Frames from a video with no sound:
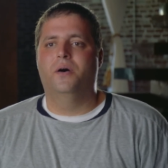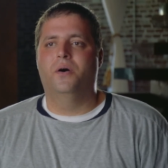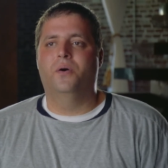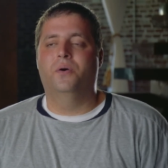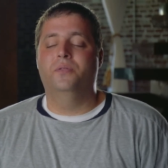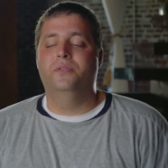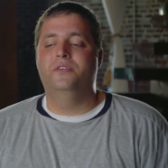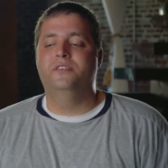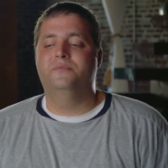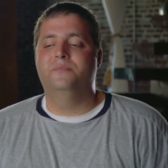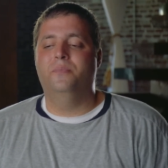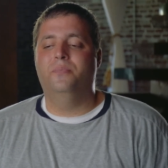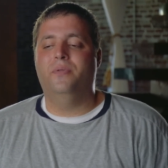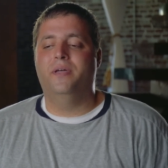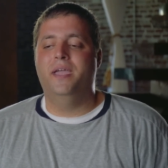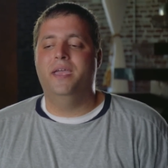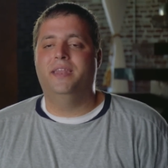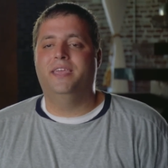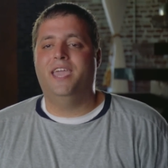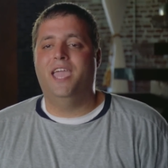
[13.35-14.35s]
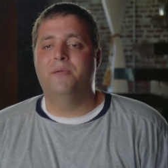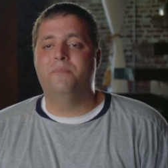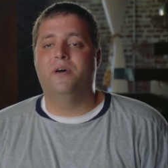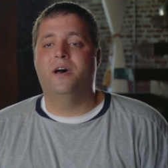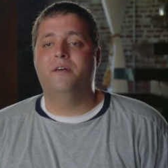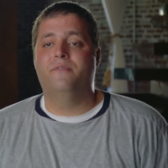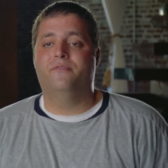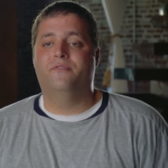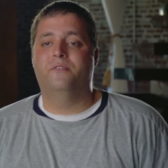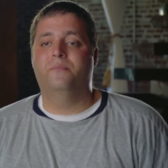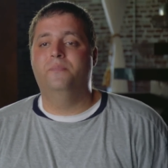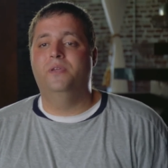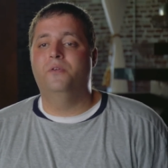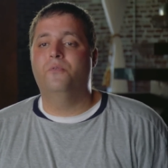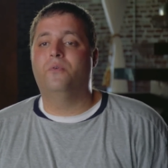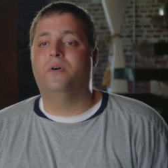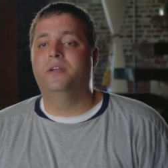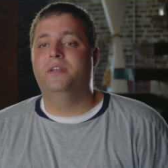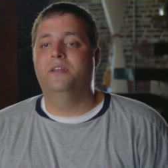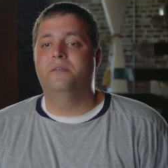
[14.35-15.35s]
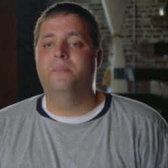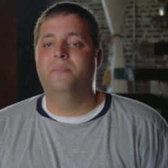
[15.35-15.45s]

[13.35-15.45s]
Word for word: Only Use Me Blade came up from me wanting